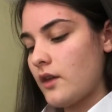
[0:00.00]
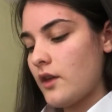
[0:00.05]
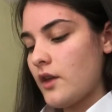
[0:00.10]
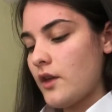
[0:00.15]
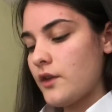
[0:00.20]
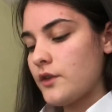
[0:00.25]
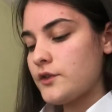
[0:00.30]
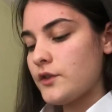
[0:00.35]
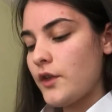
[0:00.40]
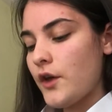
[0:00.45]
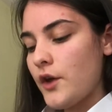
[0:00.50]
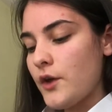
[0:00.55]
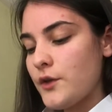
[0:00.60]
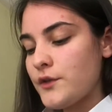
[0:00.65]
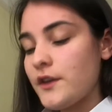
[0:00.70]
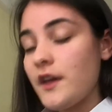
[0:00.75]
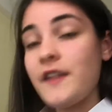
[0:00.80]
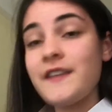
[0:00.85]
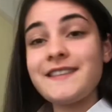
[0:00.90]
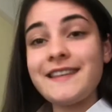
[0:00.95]
So those
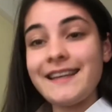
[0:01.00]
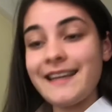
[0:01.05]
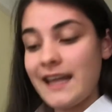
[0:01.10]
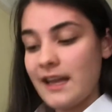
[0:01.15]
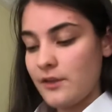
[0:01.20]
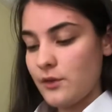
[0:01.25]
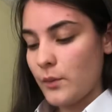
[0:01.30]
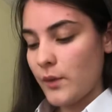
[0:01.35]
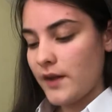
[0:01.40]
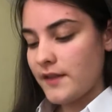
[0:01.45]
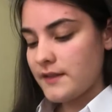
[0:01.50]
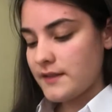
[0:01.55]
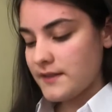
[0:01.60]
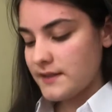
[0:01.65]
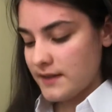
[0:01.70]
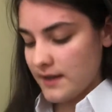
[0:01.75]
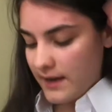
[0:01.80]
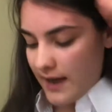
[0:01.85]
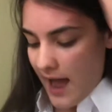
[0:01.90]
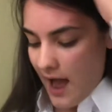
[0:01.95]
are the Senghennydd ones.
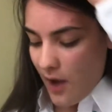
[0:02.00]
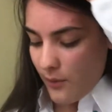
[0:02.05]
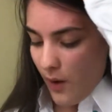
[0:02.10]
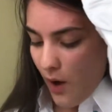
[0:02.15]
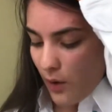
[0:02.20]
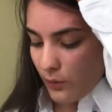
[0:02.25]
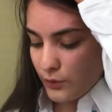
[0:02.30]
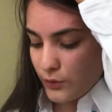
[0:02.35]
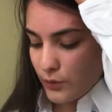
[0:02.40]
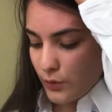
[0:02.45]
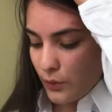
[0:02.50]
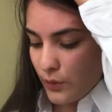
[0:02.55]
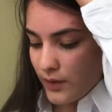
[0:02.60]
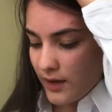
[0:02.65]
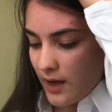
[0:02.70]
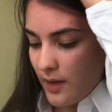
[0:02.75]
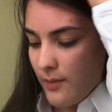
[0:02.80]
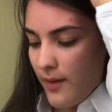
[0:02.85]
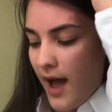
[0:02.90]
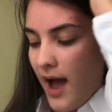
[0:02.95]
Now I'll talk
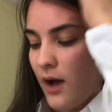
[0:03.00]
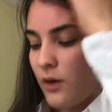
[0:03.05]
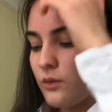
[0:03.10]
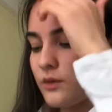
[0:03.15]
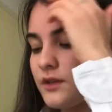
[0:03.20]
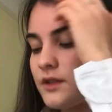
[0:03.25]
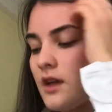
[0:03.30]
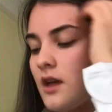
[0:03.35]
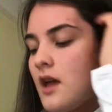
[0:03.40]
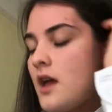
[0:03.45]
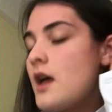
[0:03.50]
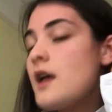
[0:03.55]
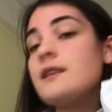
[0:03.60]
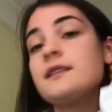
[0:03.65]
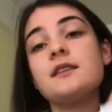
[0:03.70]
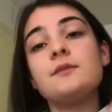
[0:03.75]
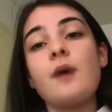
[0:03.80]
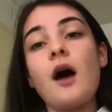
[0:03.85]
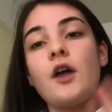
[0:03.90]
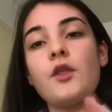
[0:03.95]
about
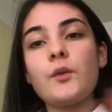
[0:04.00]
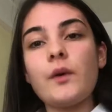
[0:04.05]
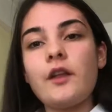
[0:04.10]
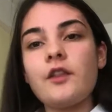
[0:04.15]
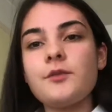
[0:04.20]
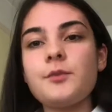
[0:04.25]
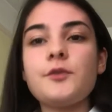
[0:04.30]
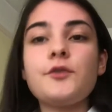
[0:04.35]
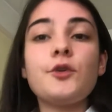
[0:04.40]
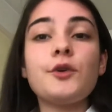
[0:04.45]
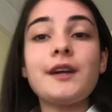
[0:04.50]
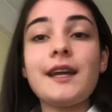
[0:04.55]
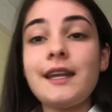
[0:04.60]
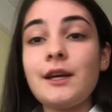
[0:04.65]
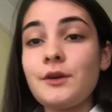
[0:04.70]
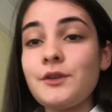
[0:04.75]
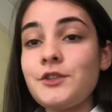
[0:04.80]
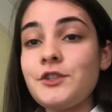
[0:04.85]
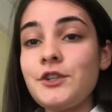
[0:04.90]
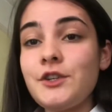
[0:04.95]
some other ones before getting
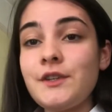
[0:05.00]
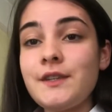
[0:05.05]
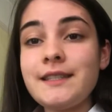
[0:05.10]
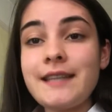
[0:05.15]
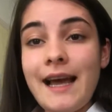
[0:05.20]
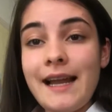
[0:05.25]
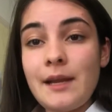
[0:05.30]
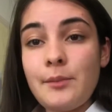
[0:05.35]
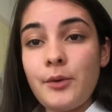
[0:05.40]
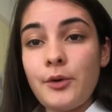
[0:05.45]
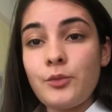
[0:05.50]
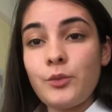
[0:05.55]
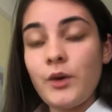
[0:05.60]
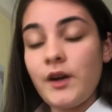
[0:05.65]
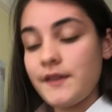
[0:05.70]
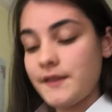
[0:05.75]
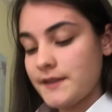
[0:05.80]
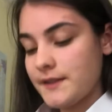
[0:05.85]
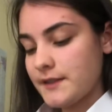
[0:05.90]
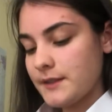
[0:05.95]
on to the Talybont
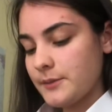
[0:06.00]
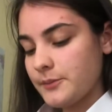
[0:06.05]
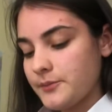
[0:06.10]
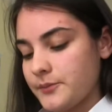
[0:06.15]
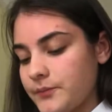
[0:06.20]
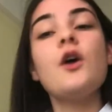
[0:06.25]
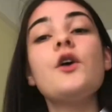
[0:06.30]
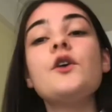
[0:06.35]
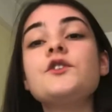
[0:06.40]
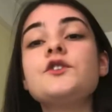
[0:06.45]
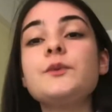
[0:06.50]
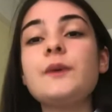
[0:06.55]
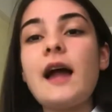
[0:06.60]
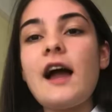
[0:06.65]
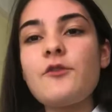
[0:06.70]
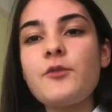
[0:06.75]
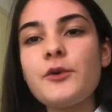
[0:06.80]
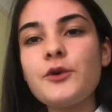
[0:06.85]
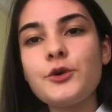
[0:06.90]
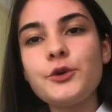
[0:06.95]
ones. So we
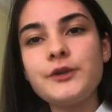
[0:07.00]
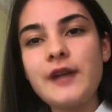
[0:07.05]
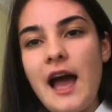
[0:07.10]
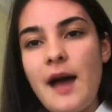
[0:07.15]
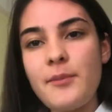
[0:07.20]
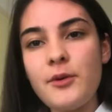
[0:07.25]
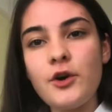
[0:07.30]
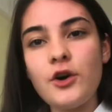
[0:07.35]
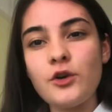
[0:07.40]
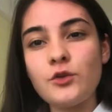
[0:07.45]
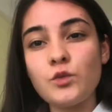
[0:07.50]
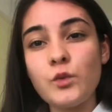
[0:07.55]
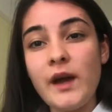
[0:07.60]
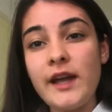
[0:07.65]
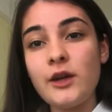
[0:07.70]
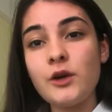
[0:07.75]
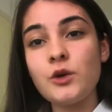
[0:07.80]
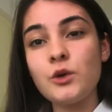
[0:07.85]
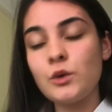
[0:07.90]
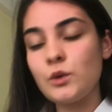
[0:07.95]
have one called
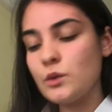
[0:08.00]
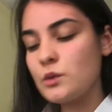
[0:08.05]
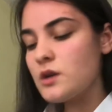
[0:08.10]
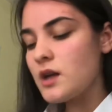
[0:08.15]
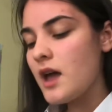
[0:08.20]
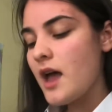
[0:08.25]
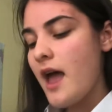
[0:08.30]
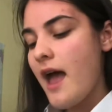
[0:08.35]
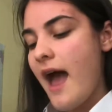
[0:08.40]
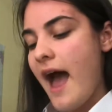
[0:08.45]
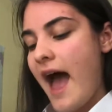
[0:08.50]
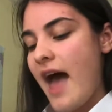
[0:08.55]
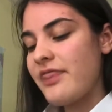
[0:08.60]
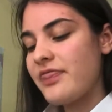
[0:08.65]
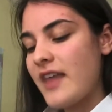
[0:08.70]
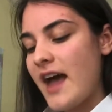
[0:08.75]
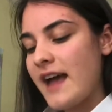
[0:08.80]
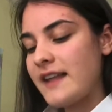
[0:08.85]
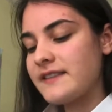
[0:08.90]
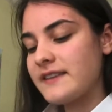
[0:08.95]
Aberconway Hall, and
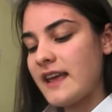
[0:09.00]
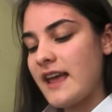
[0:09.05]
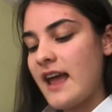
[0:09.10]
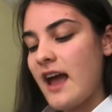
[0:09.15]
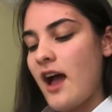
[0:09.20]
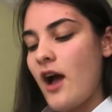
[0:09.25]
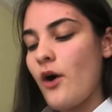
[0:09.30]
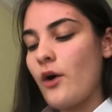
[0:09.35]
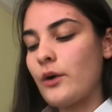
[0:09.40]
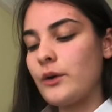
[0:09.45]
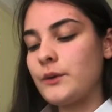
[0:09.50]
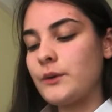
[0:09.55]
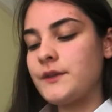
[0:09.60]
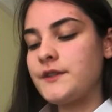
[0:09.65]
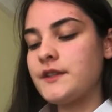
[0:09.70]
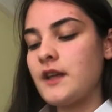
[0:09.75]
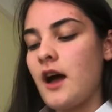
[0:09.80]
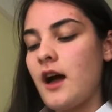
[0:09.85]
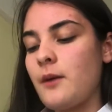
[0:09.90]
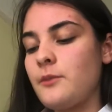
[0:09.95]
that
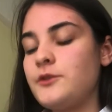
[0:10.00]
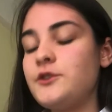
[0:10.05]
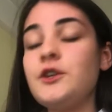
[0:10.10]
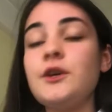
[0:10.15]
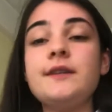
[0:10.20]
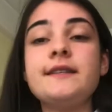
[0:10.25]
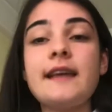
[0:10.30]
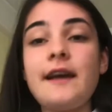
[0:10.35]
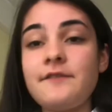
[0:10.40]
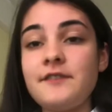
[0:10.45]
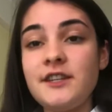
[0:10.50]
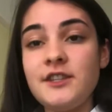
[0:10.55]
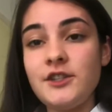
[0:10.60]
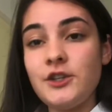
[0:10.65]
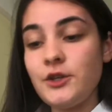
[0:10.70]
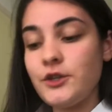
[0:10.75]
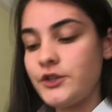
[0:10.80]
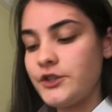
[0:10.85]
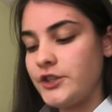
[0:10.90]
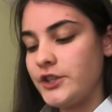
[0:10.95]
holds up to
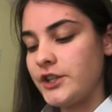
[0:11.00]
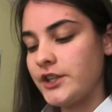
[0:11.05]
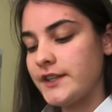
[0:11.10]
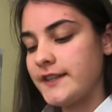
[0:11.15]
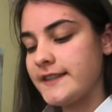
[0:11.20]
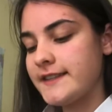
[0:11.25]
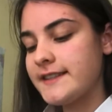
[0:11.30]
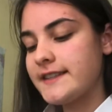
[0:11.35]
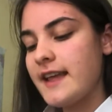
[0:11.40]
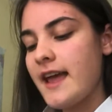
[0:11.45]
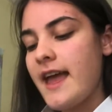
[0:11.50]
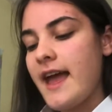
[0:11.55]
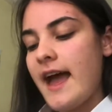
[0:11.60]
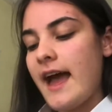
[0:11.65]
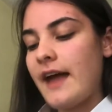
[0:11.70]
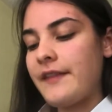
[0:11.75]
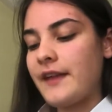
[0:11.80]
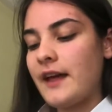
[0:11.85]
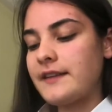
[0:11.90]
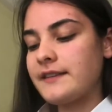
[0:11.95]
72 students,
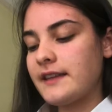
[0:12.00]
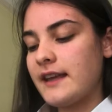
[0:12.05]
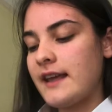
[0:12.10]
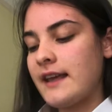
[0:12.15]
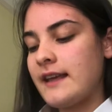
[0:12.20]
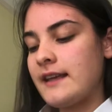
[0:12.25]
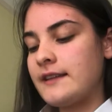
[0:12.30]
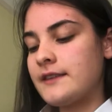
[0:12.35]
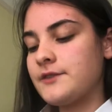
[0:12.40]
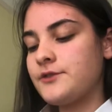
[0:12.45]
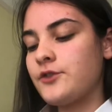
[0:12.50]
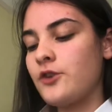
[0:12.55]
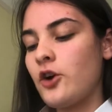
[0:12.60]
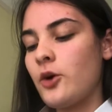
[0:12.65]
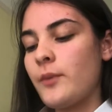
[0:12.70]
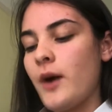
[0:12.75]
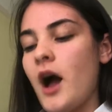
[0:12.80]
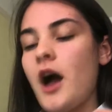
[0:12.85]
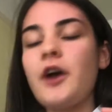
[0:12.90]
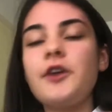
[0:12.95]
and that is from
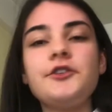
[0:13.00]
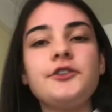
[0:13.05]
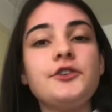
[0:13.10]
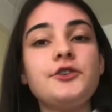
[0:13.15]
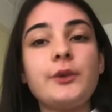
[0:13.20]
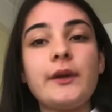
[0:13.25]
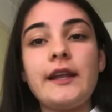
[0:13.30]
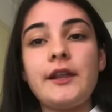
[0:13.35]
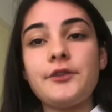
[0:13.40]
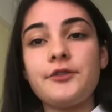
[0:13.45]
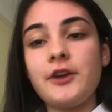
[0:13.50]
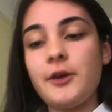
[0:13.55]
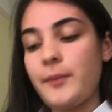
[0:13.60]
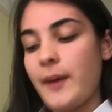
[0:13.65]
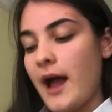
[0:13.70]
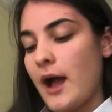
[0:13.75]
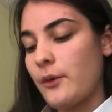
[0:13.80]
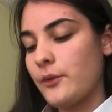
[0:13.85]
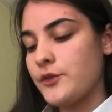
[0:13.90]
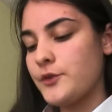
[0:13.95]

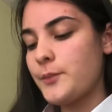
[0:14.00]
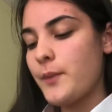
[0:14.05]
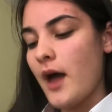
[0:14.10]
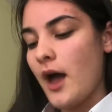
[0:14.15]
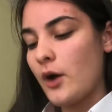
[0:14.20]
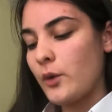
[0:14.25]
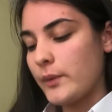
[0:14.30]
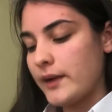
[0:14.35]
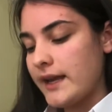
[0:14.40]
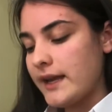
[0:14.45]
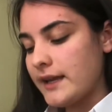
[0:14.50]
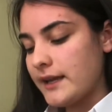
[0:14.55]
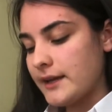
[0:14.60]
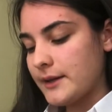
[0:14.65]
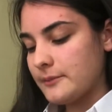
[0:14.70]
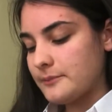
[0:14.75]
£123 per week.